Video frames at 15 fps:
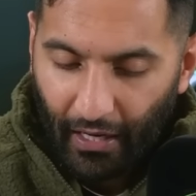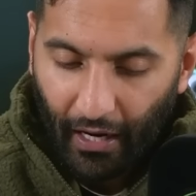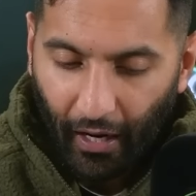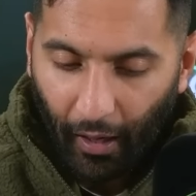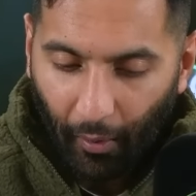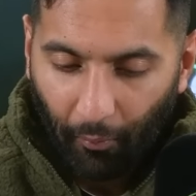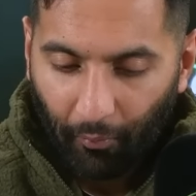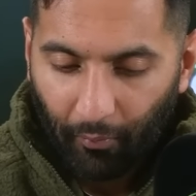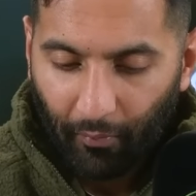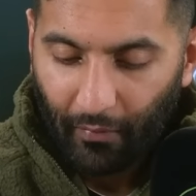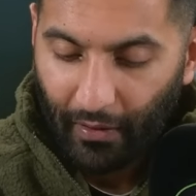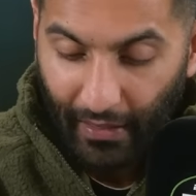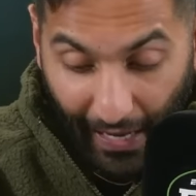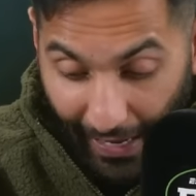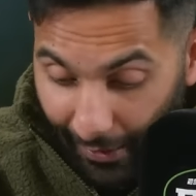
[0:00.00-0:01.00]

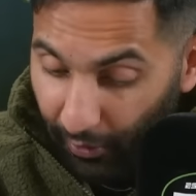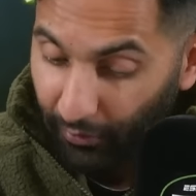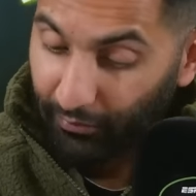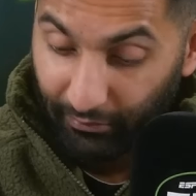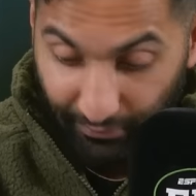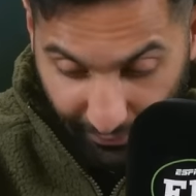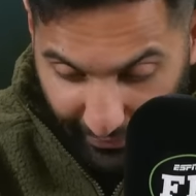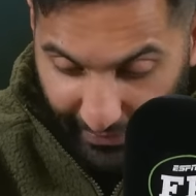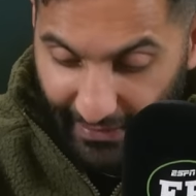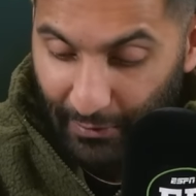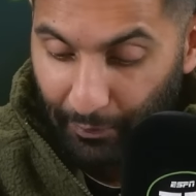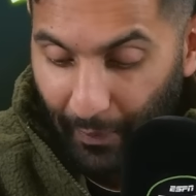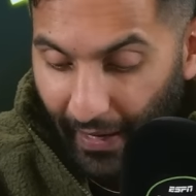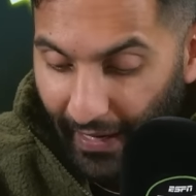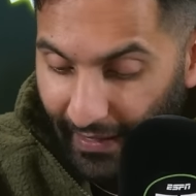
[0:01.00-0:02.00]
Now he's
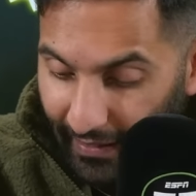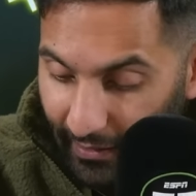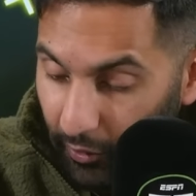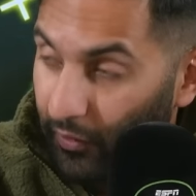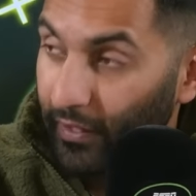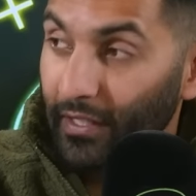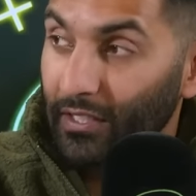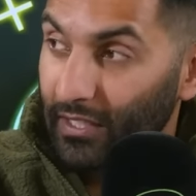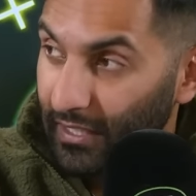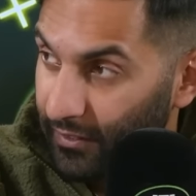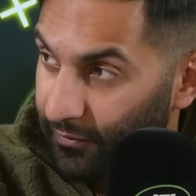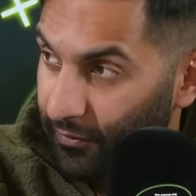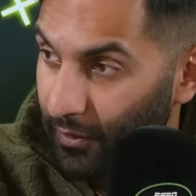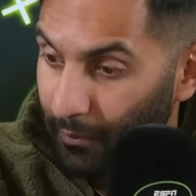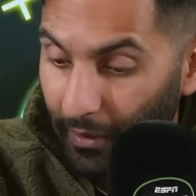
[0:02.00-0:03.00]
back. He got the
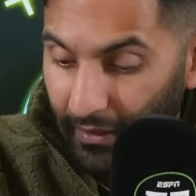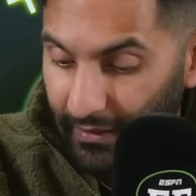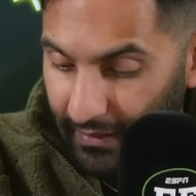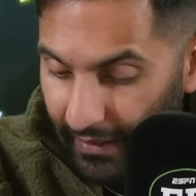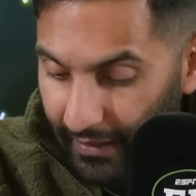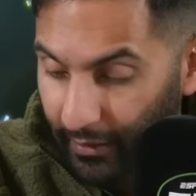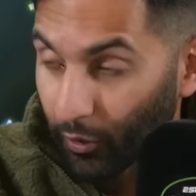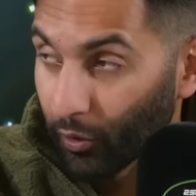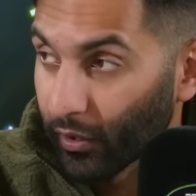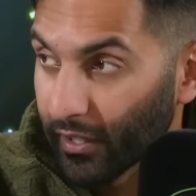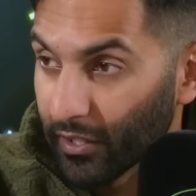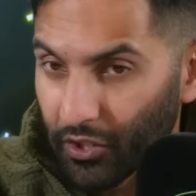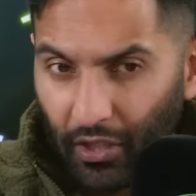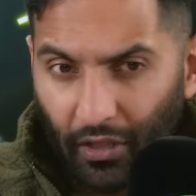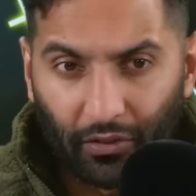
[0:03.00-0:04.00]
assist for the Martinelli goal
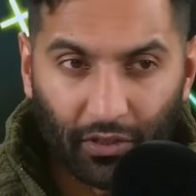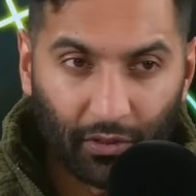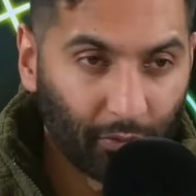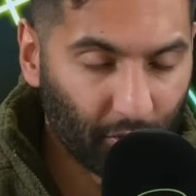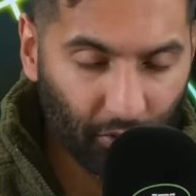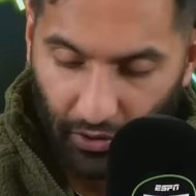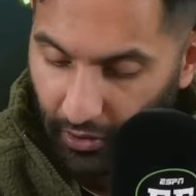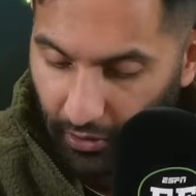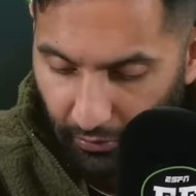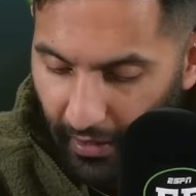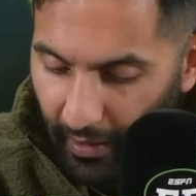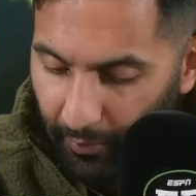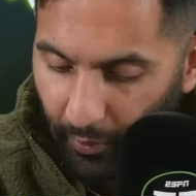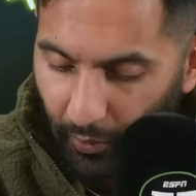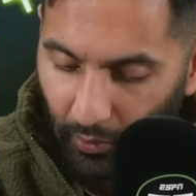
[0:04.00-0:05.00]
against Chelsea, which was a
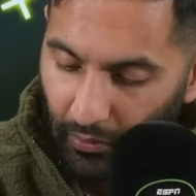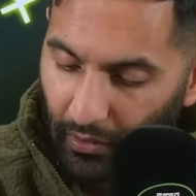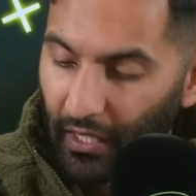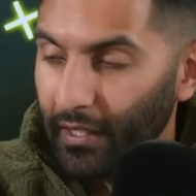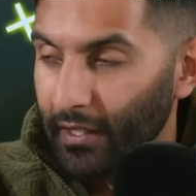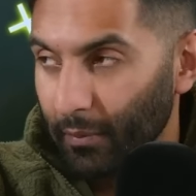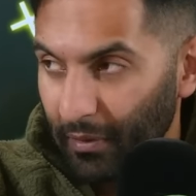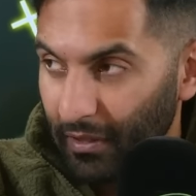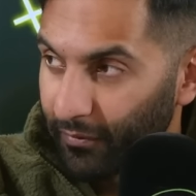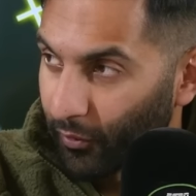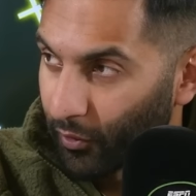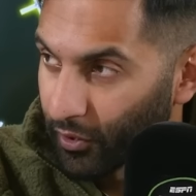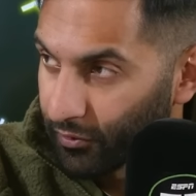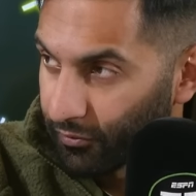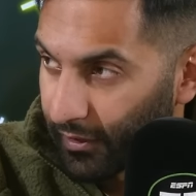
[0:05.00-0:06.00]
great ball. They beat
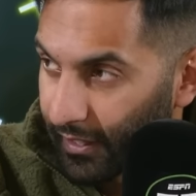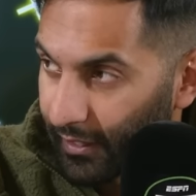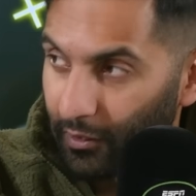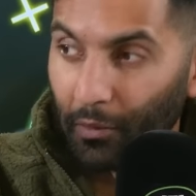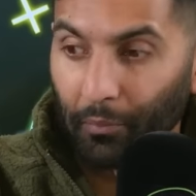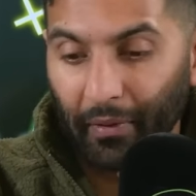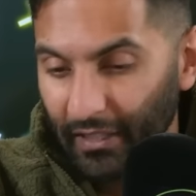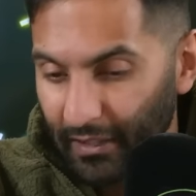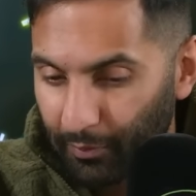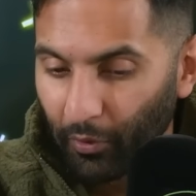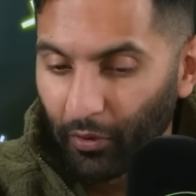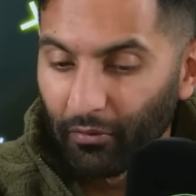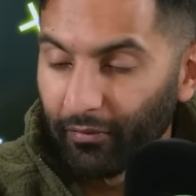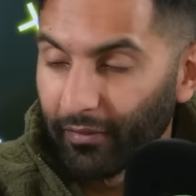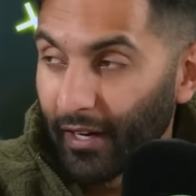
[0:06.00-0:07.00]
Forest 3-0, they beat
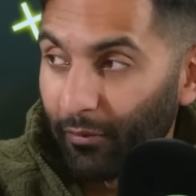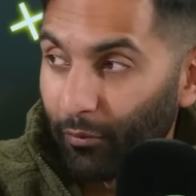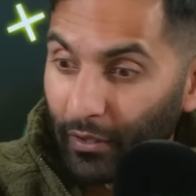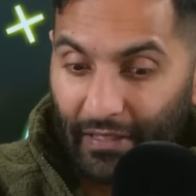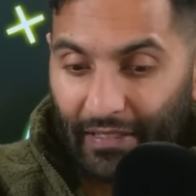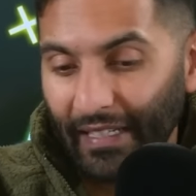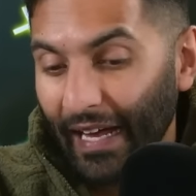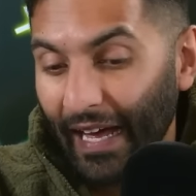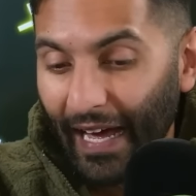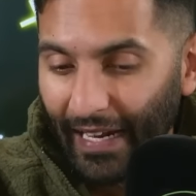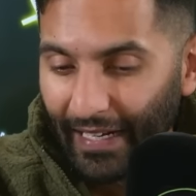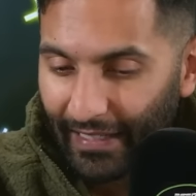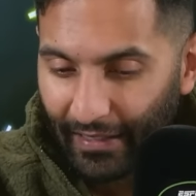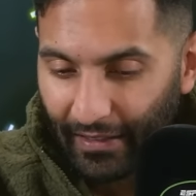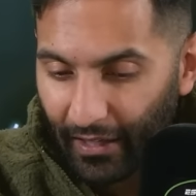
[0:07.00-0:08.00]
Sporting 5-1. He's had a
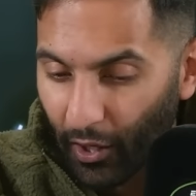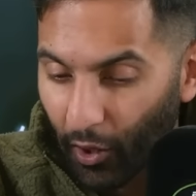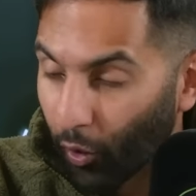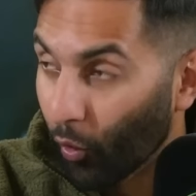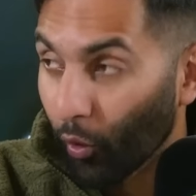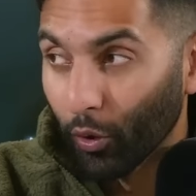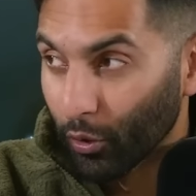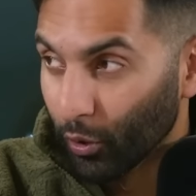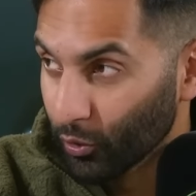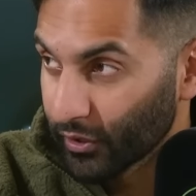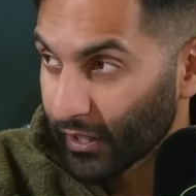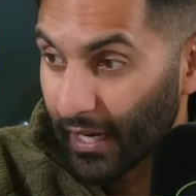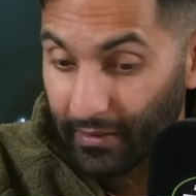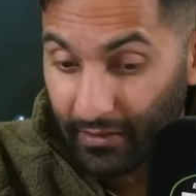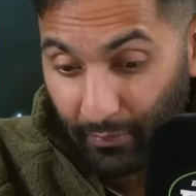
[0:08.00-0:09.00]
hand in all those
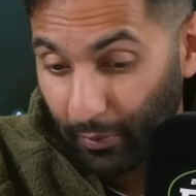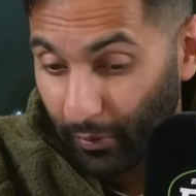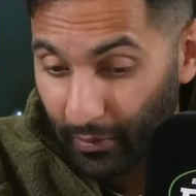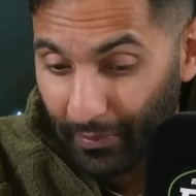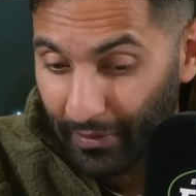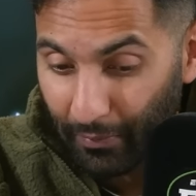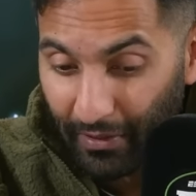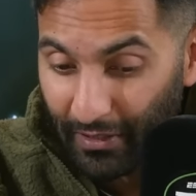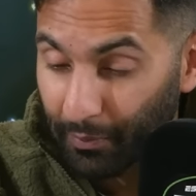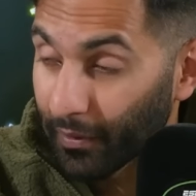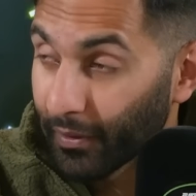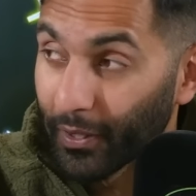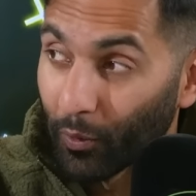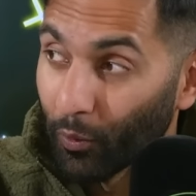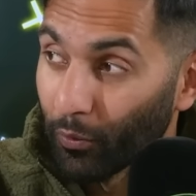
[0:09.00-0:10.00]
games and probably been the best
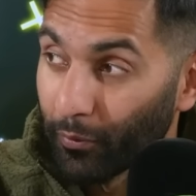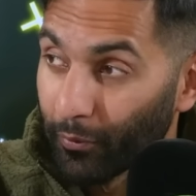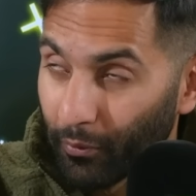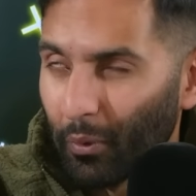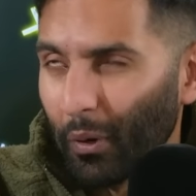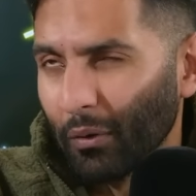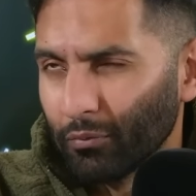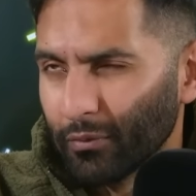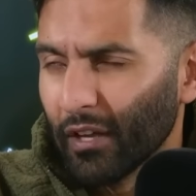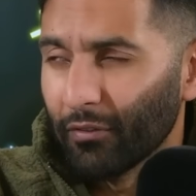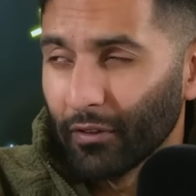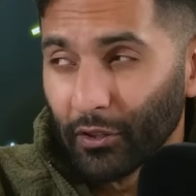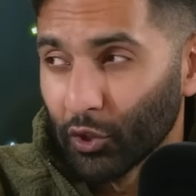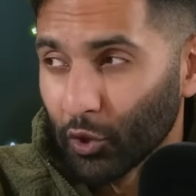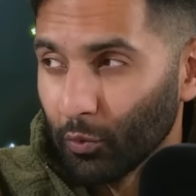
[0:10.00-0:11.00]
player in all three. Well,
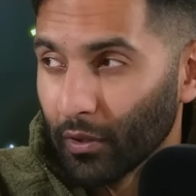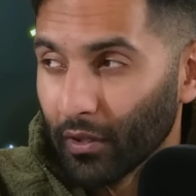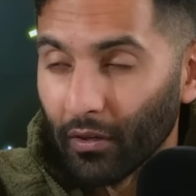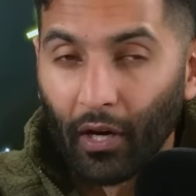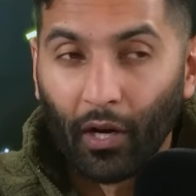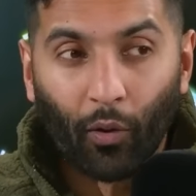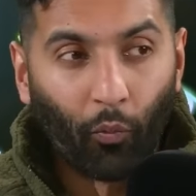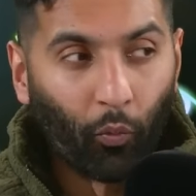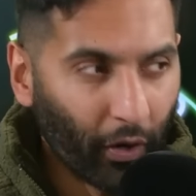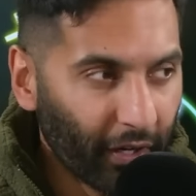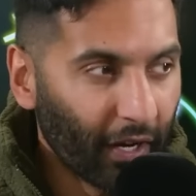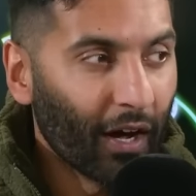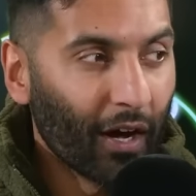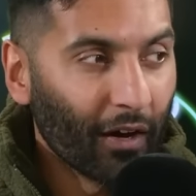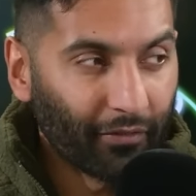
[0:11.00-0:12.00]
definitely two and one
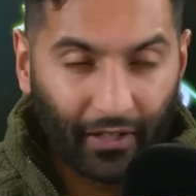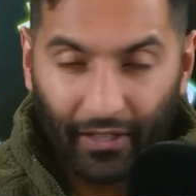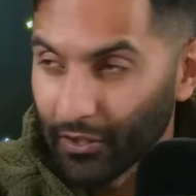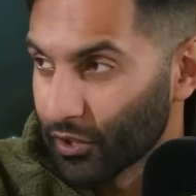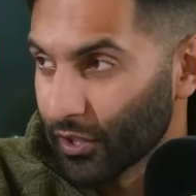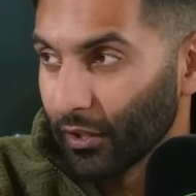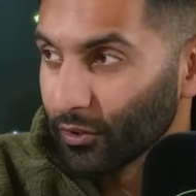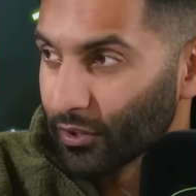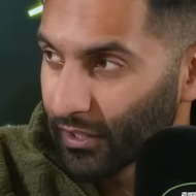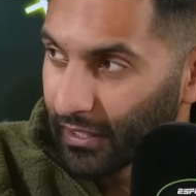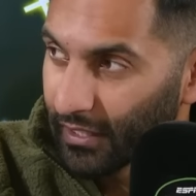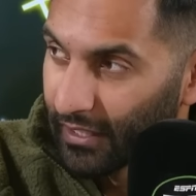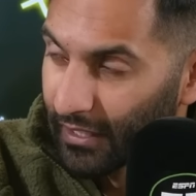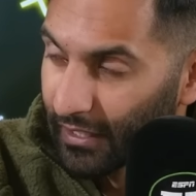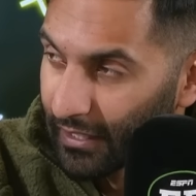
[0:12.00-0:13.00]
half against Chelsea.